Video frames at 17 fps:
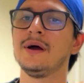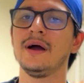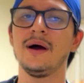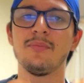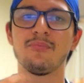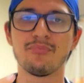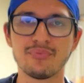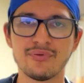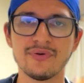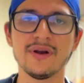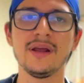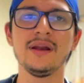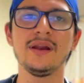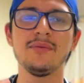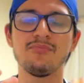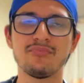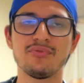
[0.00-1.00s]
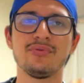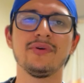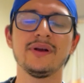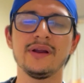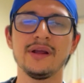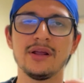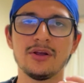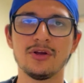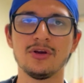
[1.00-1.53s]
a
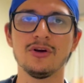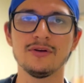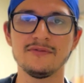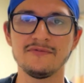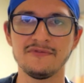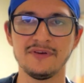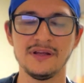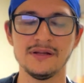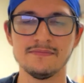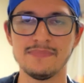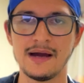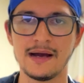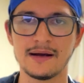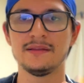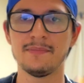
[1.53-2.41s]
pretty good feedback.